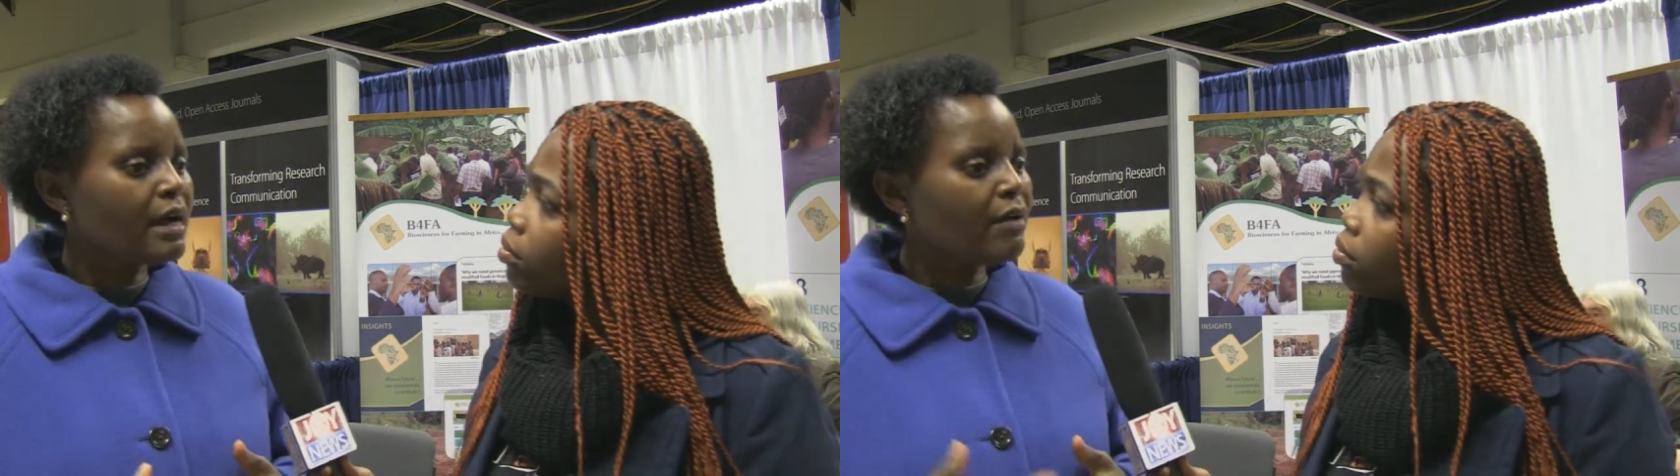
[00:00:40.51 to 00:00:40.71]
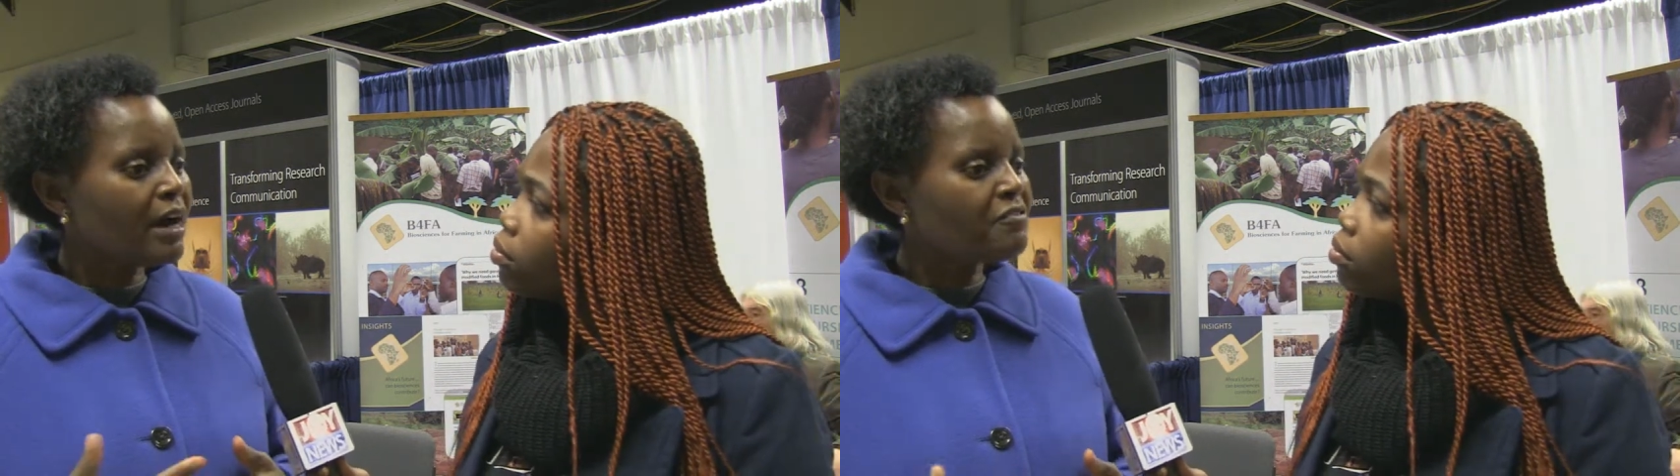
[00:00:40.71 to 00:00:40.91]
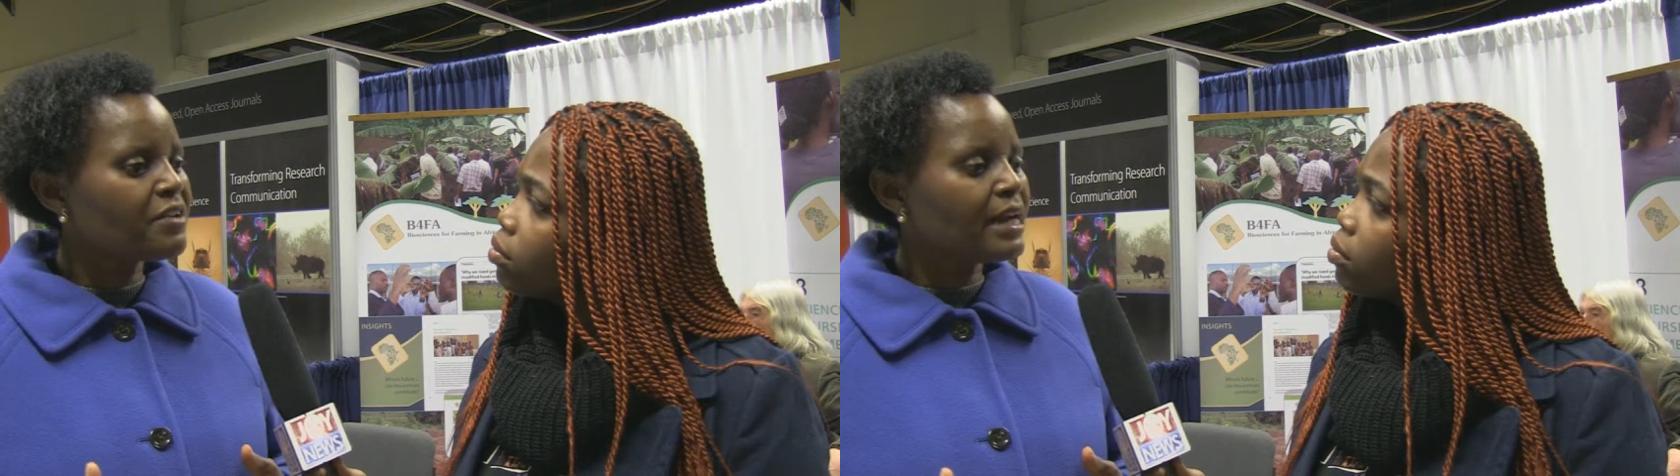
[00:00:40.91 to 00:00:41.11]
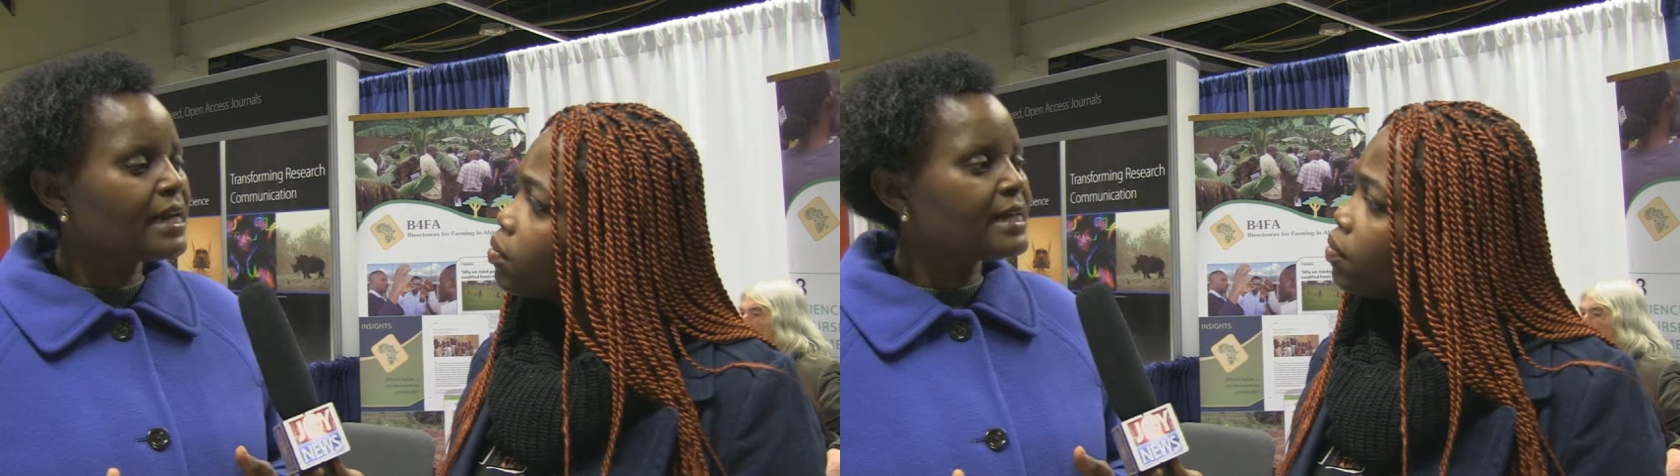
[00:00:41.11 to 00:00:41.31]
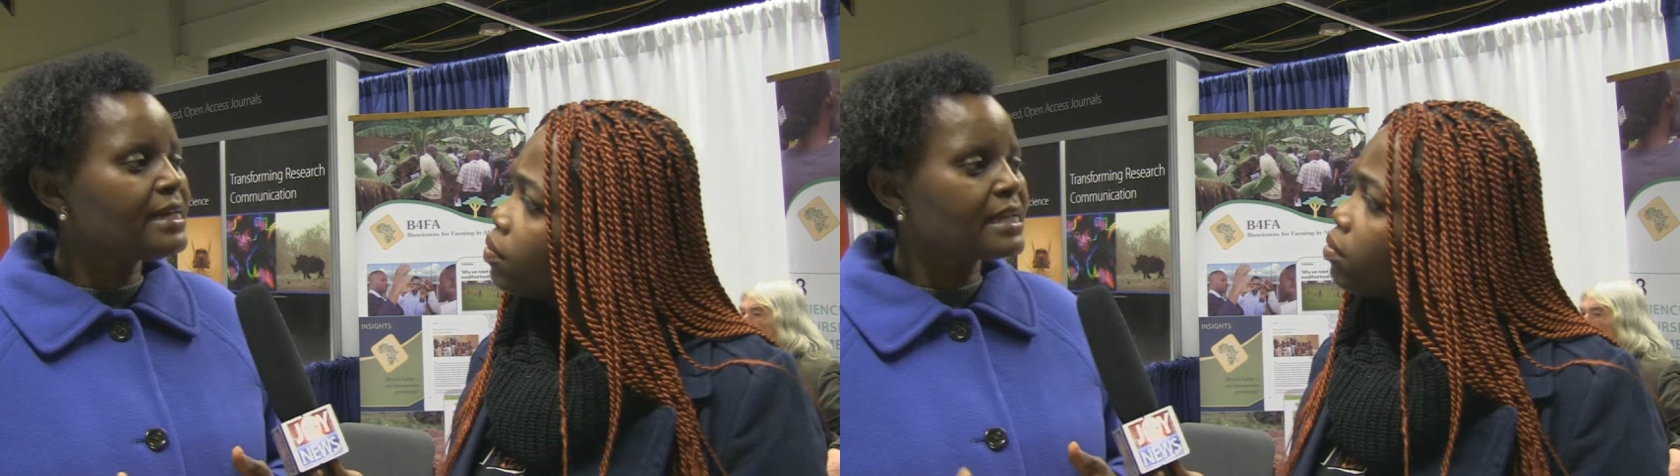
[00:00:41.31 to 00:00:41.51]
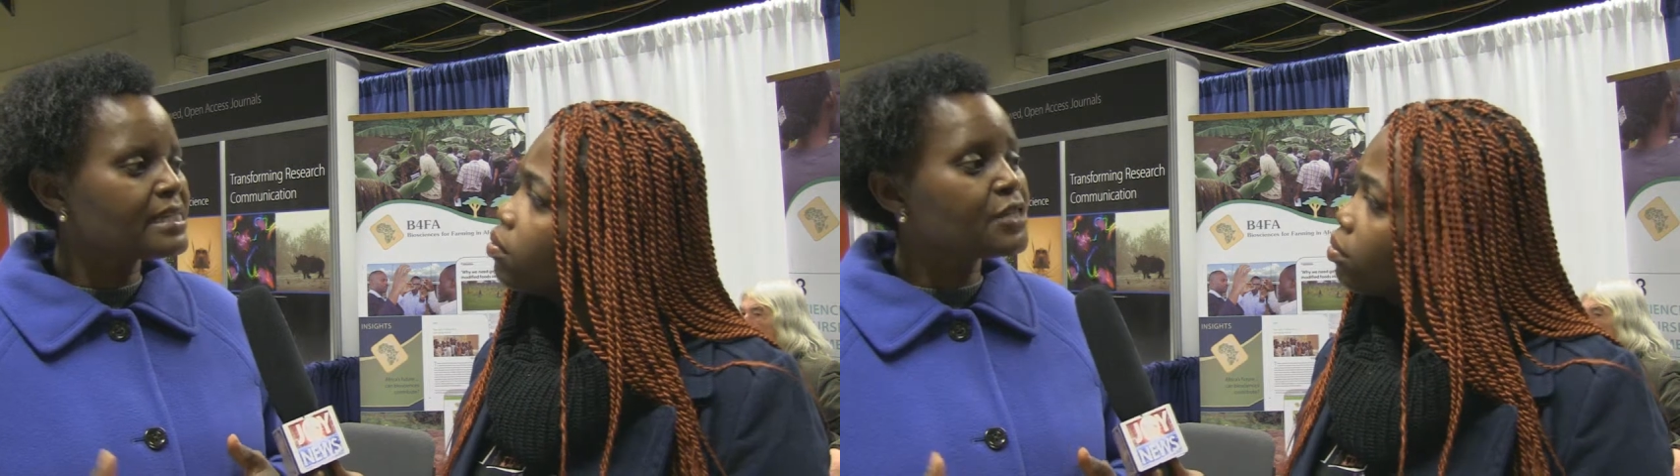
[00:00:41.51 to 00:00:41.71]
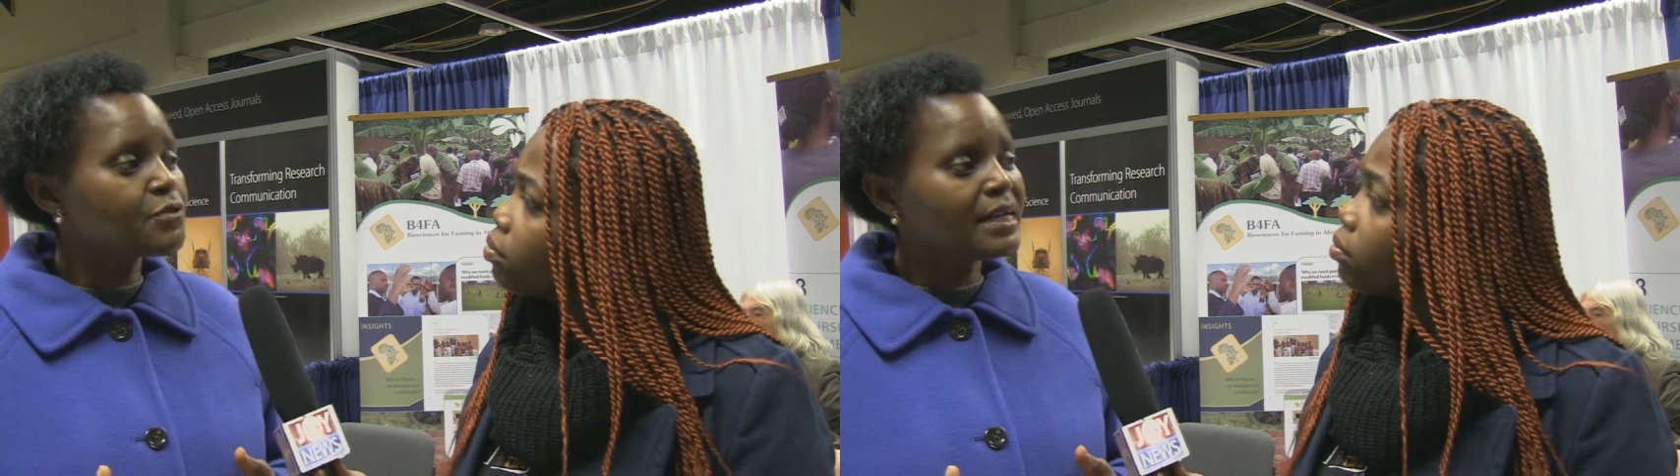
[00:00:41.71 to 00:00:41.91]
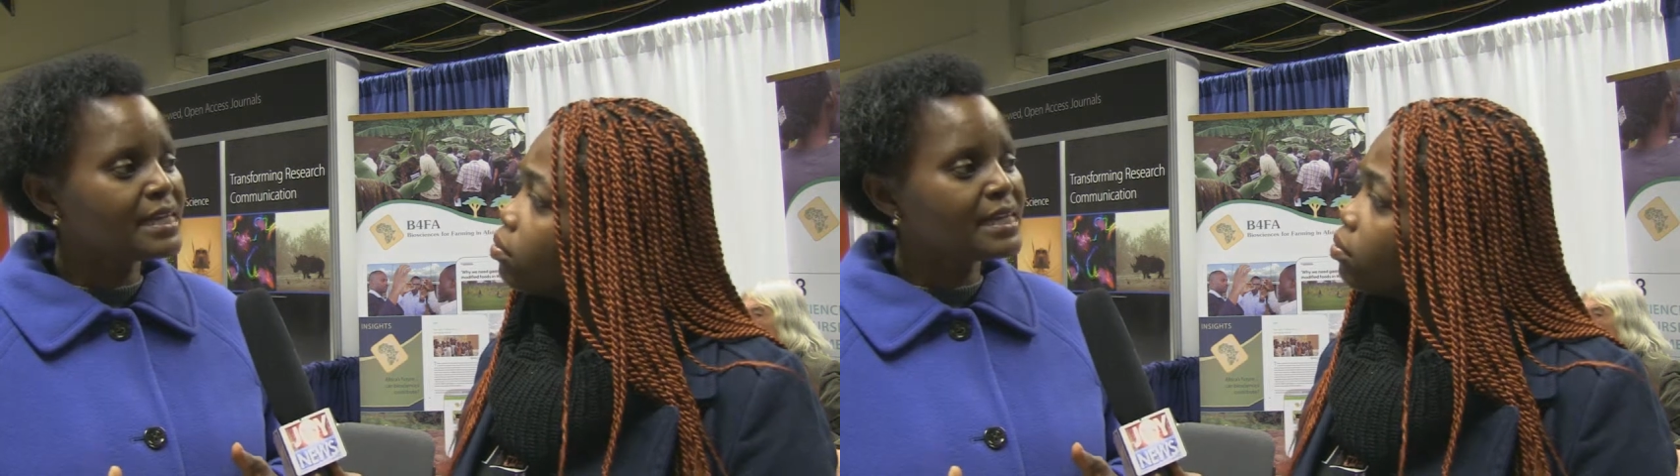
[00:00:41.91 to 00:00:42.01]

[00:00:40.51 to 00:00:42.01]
our African leaders need to